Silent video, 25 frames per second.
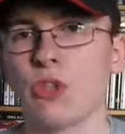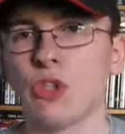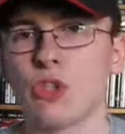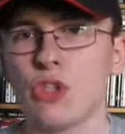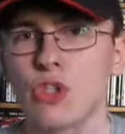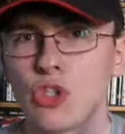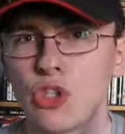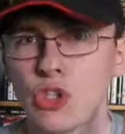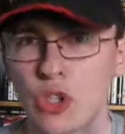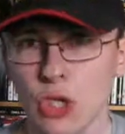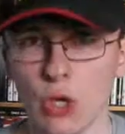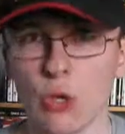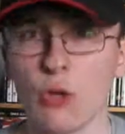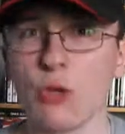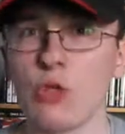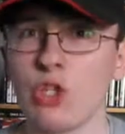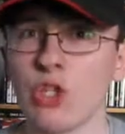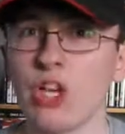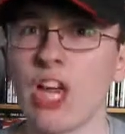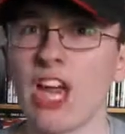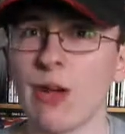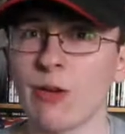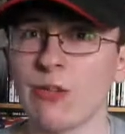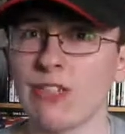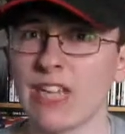Shows you
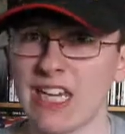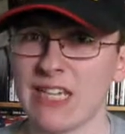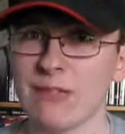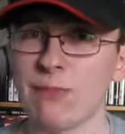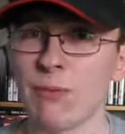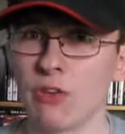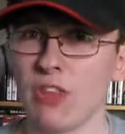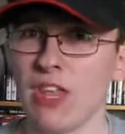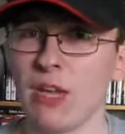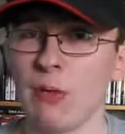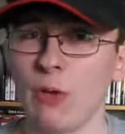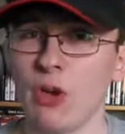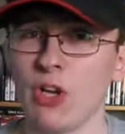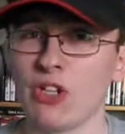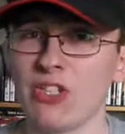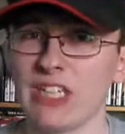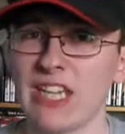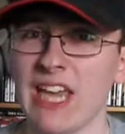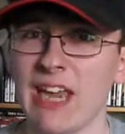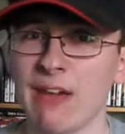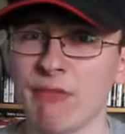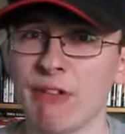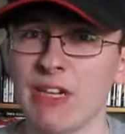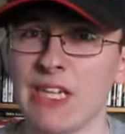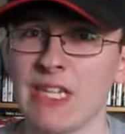how desperate they were to
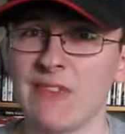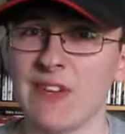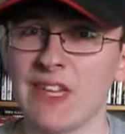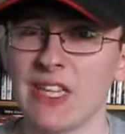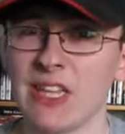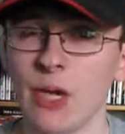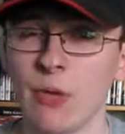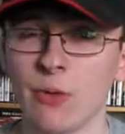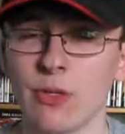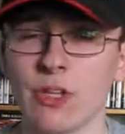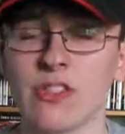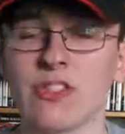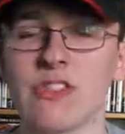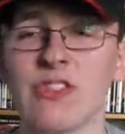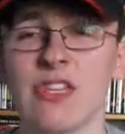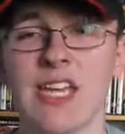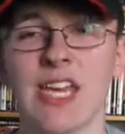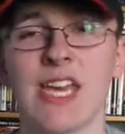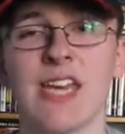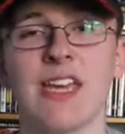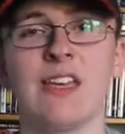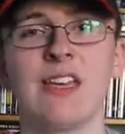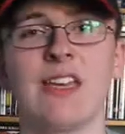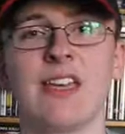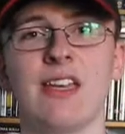get rid of it, though, doesn't
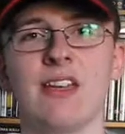it?